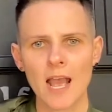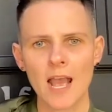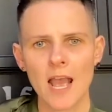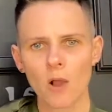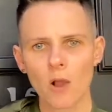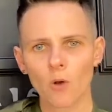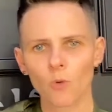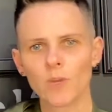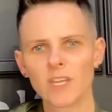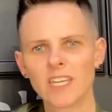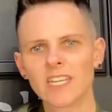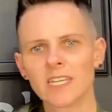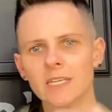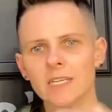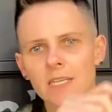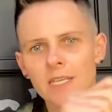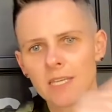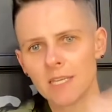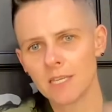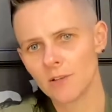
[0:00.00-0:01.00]
how we can
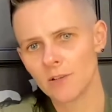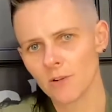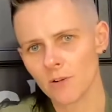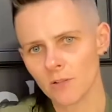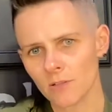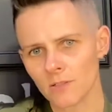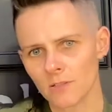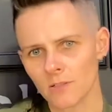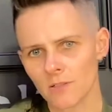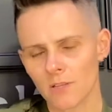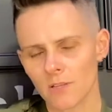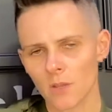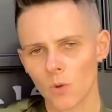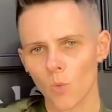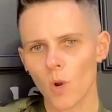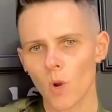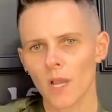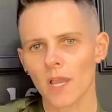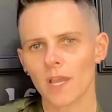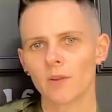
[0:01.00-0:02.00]
heal,
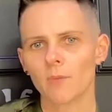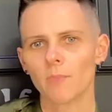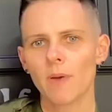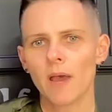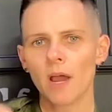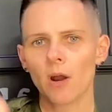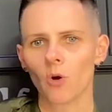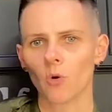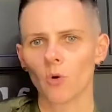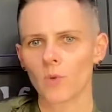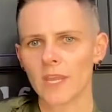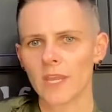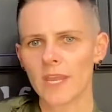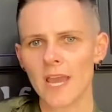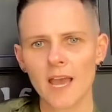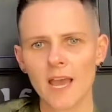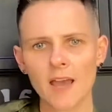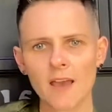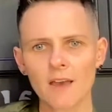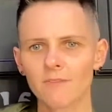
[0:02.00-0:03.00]
what kind of power we
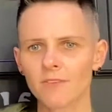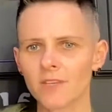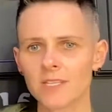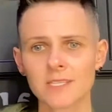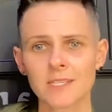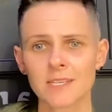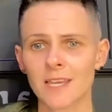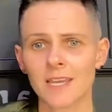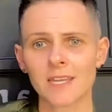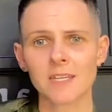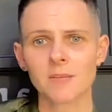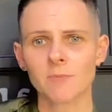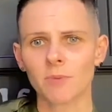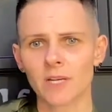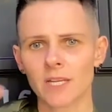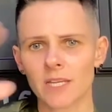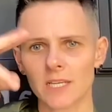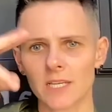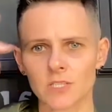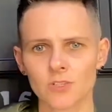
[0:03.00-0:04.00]
have, isn't
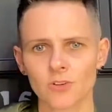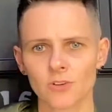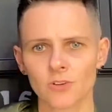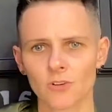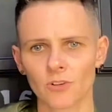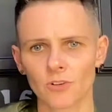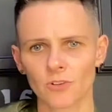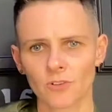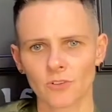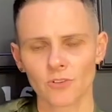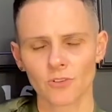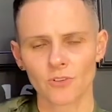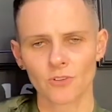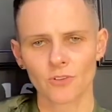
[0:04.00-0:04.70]
anybody external.